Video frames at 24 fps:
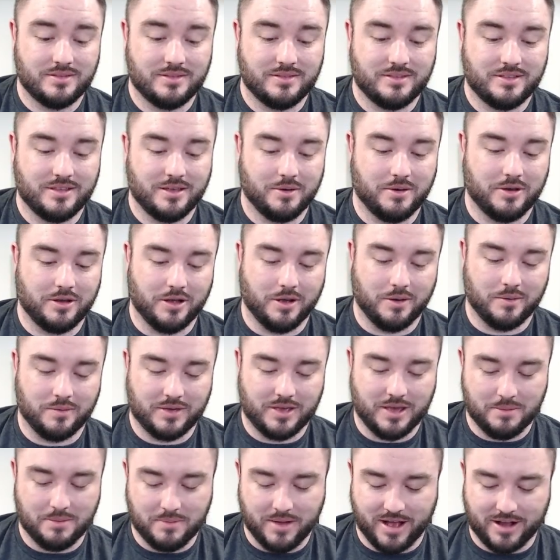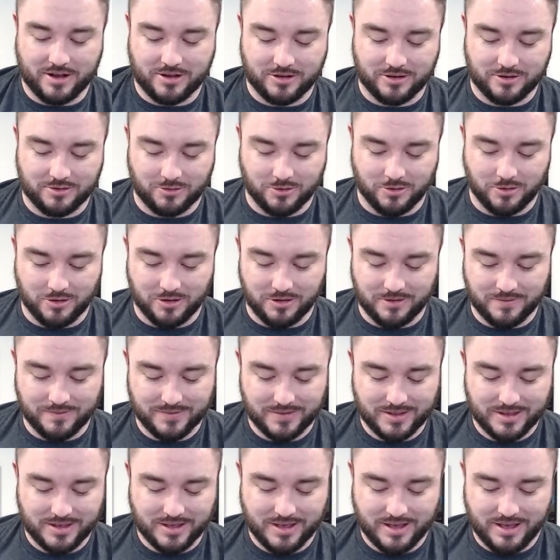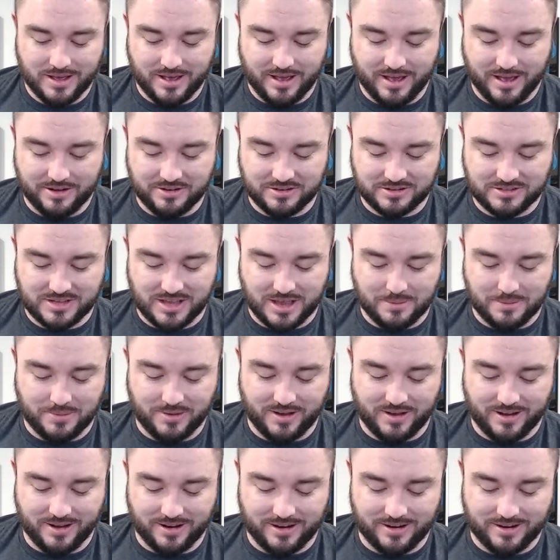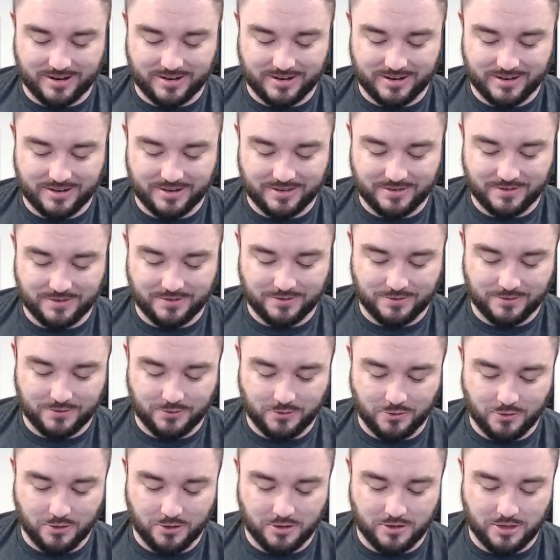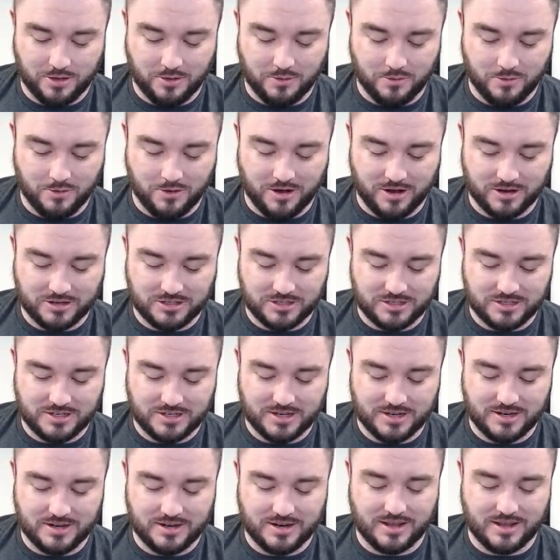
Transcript: There we go. Get back on a roll. Hendrix Lapierre for the Washington